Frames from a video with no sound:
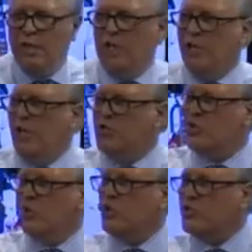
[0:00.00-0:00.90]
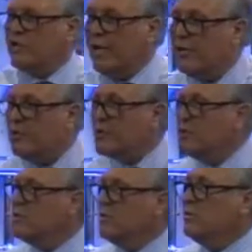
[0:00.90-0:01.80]
He knows all your struggles.
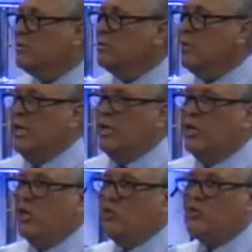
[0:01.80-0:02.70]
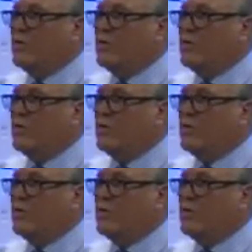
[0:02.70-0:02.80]
He knows